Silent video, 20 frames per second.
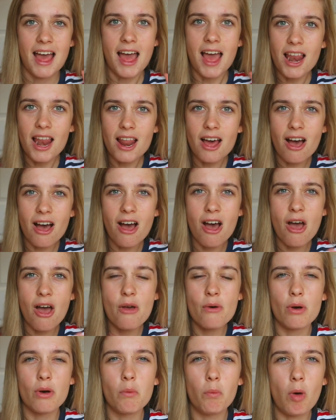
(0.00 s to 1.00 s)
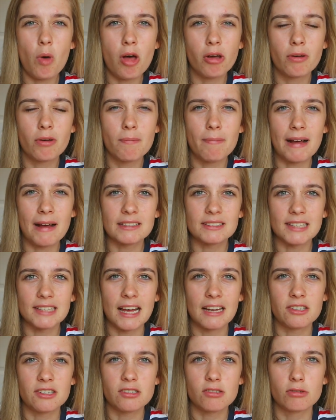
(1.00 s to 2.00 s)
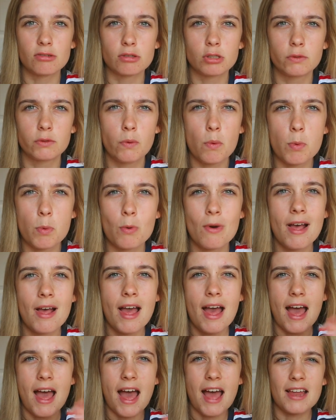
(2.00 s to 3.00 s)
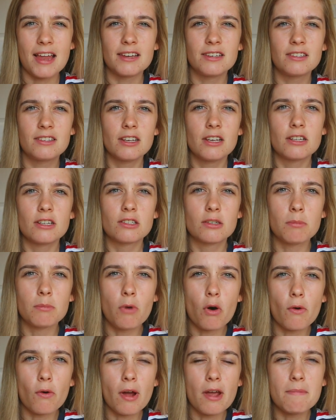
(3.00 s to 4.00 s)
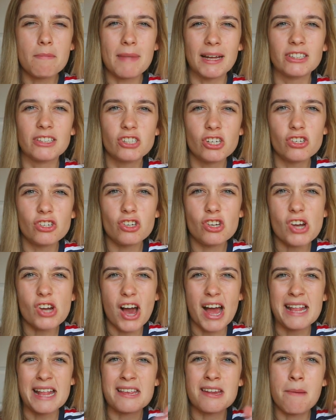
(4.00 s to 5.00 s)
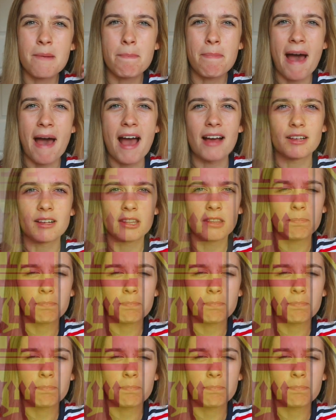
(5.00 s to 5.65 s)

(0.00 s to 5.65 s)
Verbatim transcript: Hello and welcome back to Alice Talks Football, and tomorrow Manchester United are back,